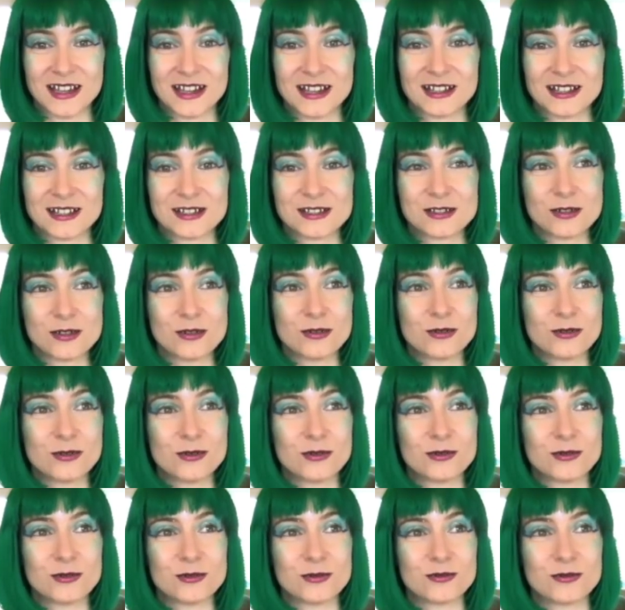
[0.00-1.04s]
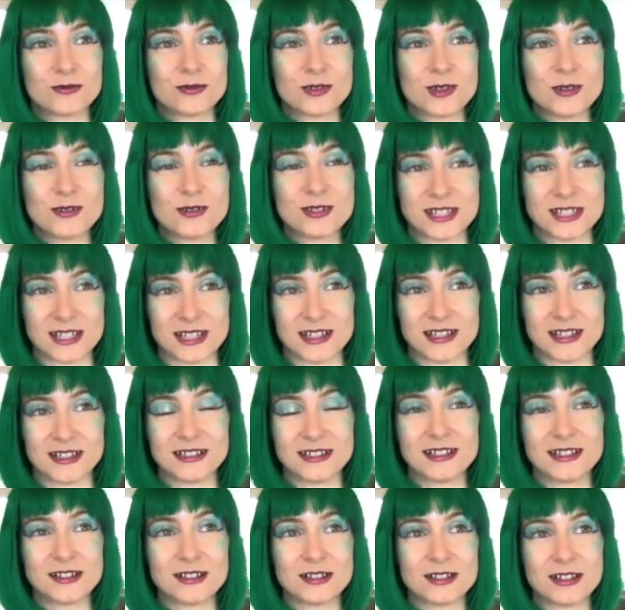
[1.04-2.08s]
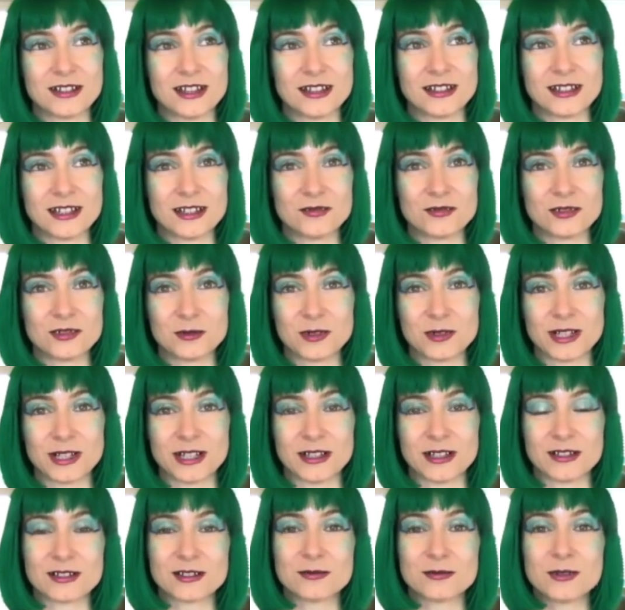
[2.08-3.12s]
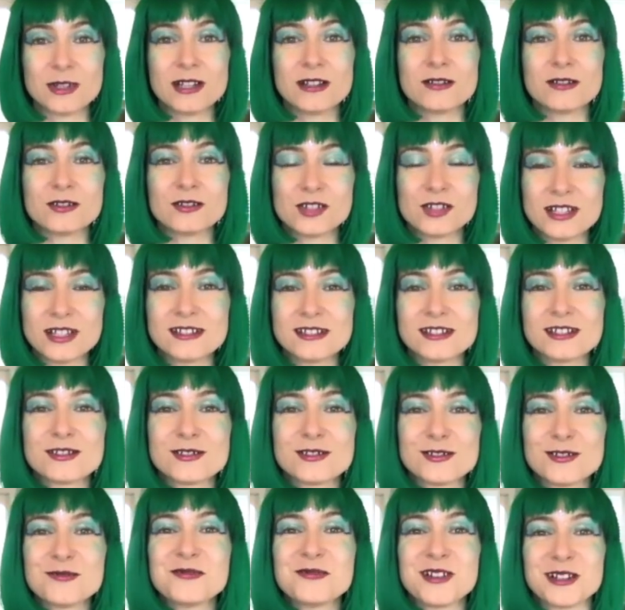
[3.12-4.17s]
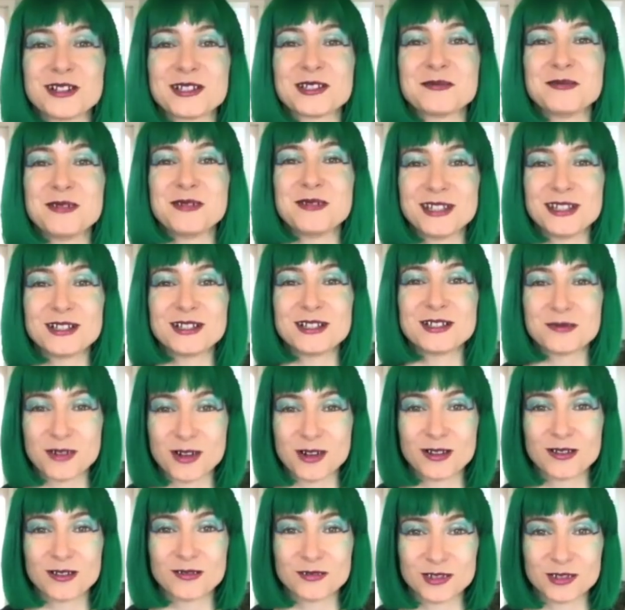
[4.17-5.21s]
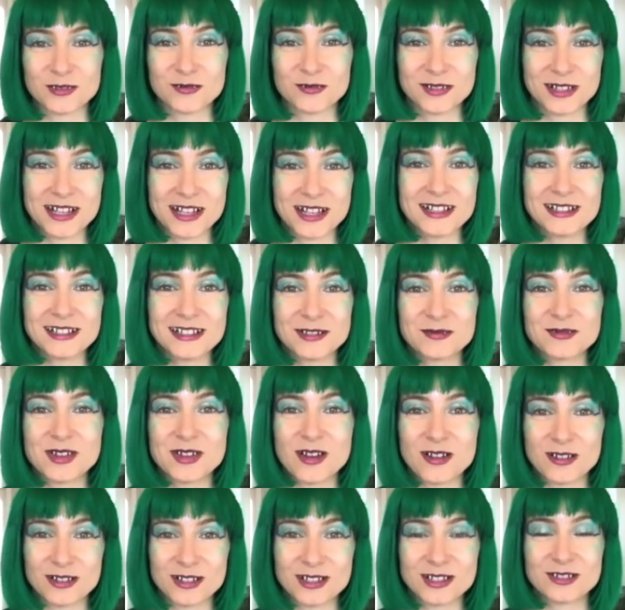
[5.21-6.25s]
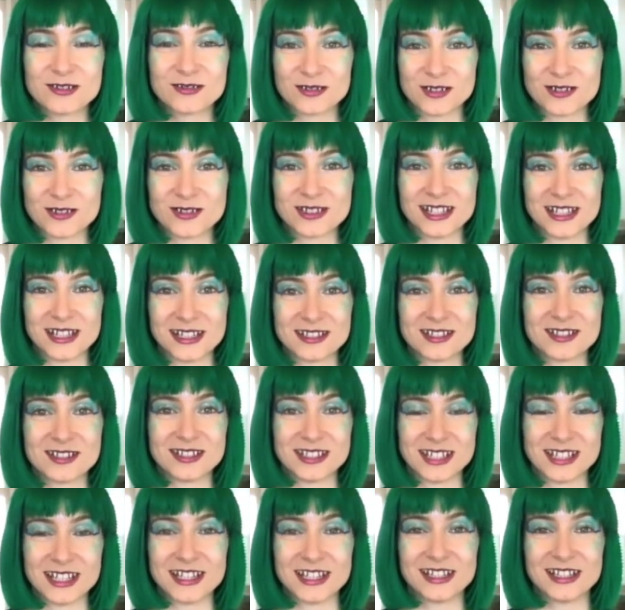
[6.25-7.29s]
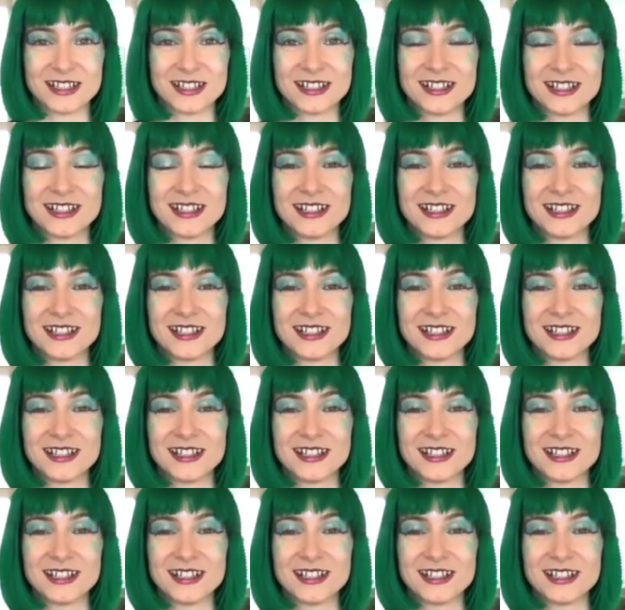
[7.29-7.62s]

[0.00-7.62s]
So, RoseAnn and everyone else, we just assume we are speaking to all of you when I am talking to RoseAnn today.